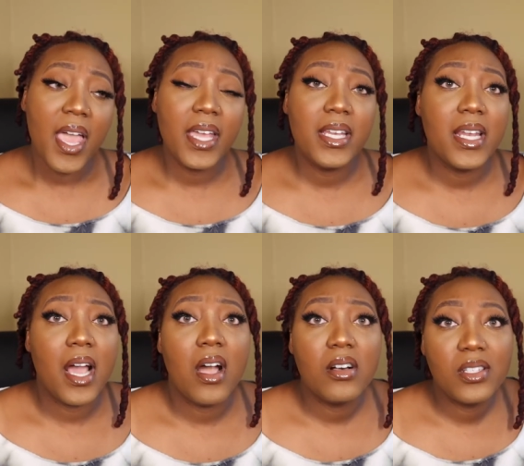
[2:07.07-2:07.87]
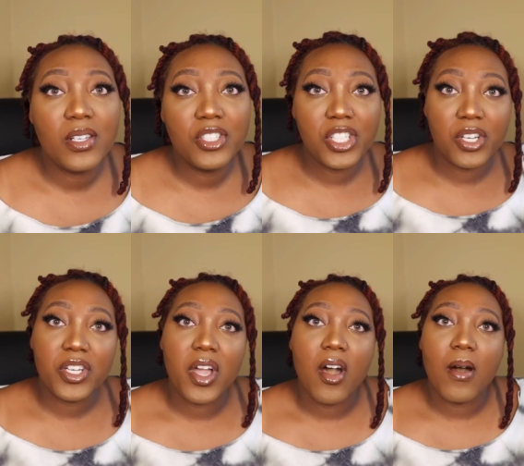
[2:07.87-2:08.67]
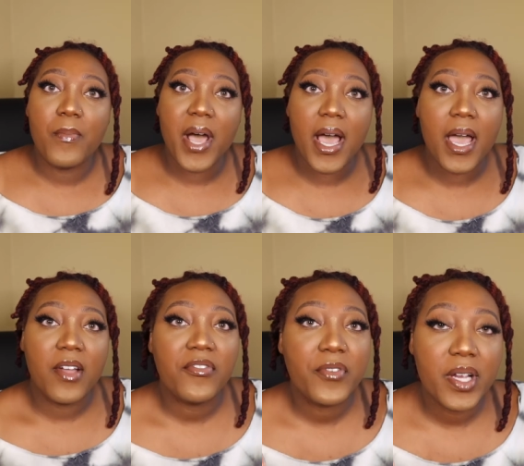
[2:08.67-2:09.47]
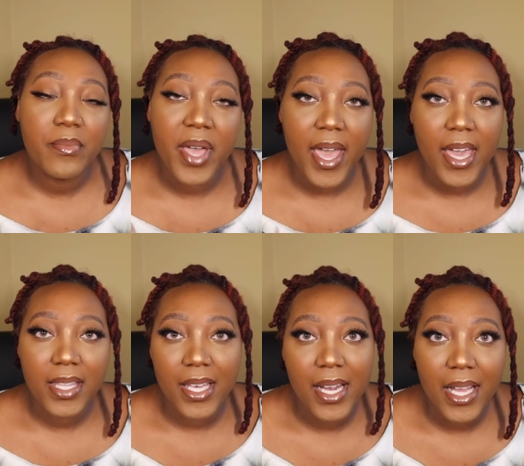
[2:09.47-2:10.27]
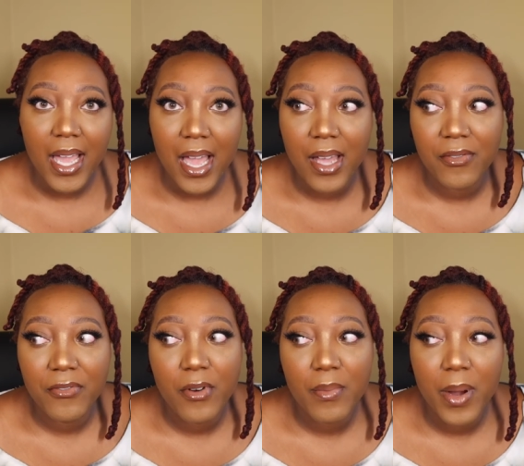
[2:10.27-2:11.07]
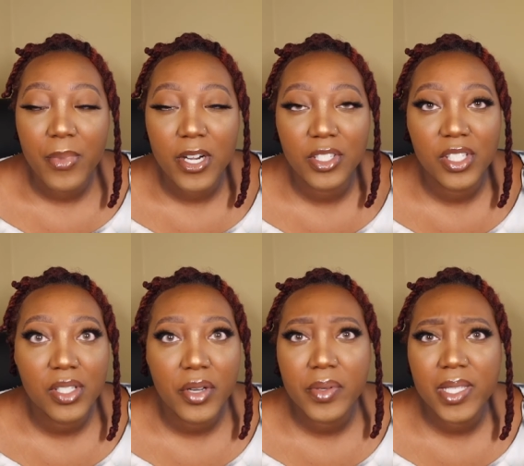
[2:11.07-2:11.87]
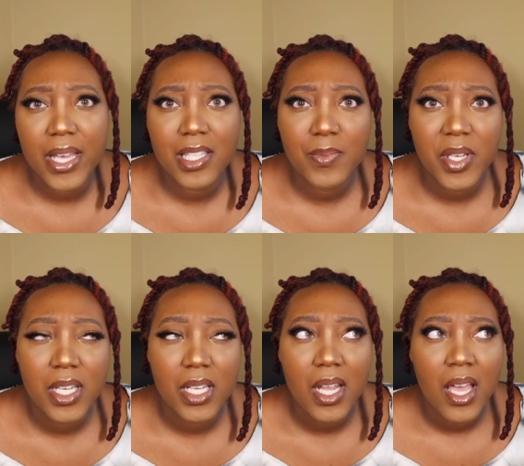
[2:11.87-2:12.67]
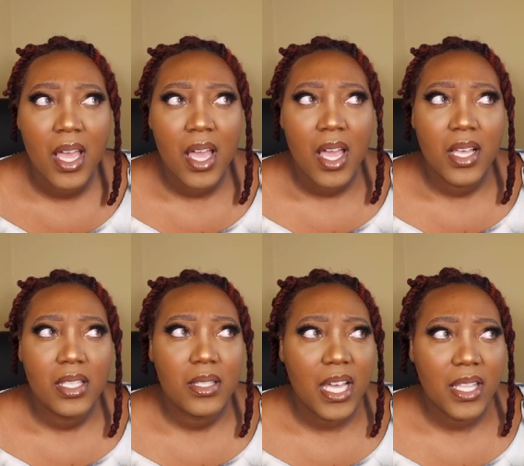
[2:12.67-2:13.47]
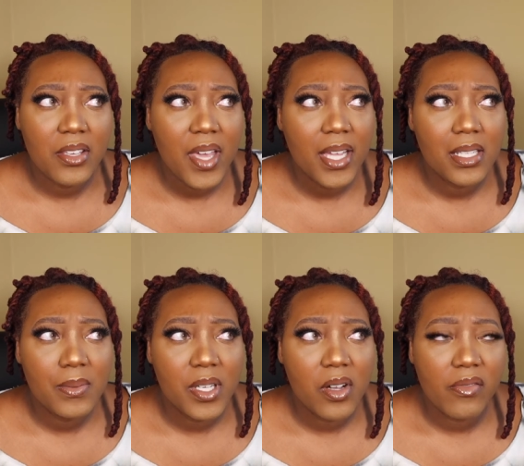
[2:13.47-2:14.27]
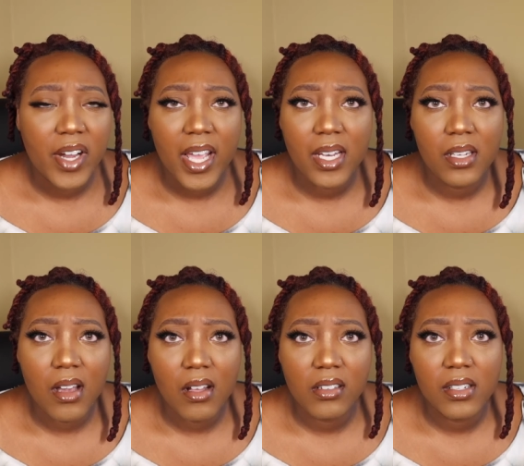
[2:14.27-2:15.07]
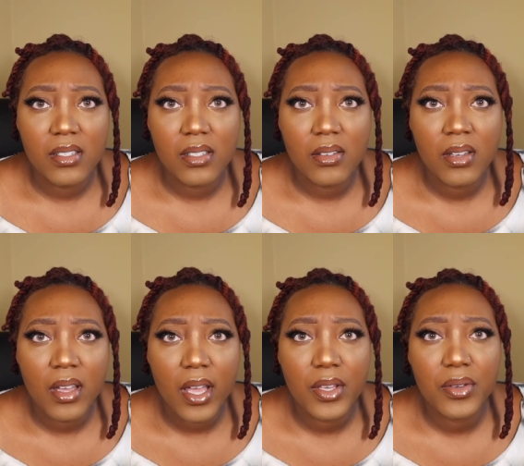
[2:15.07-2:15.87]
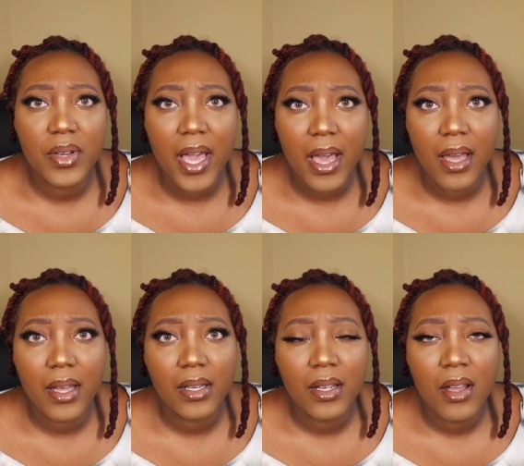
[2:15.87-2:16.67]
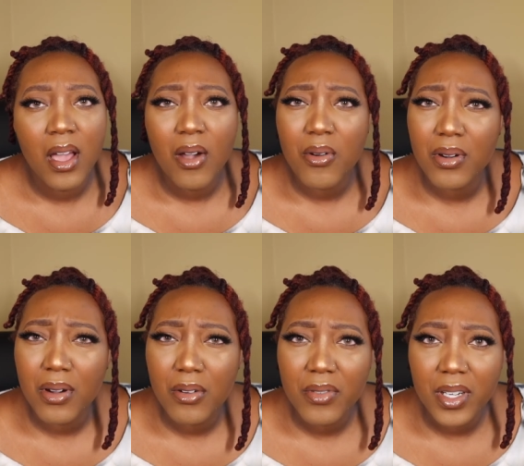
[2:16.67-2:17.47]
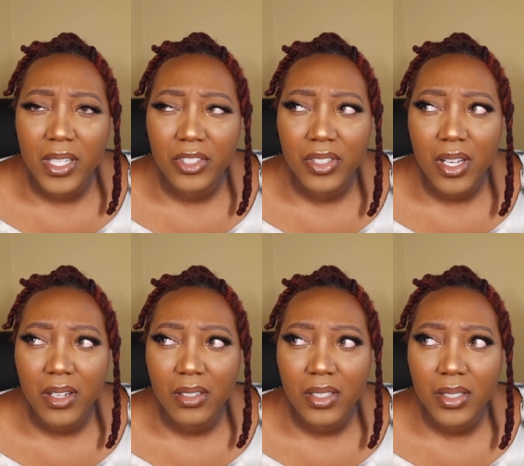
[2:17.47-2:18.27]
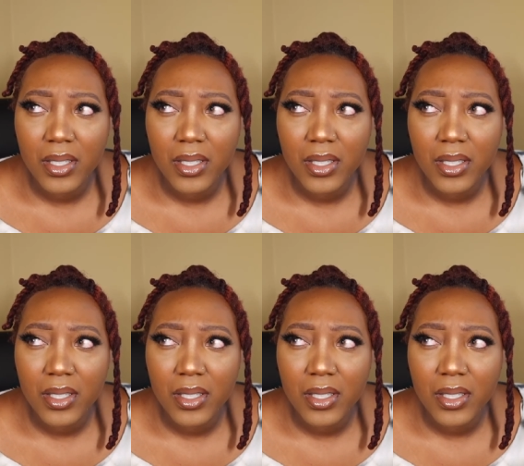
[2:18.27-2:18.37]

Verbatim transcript: And then I also show y'all my free bag that I got for my purchase. So it's like spend I think you had to spend over $80 and you got, or over $100.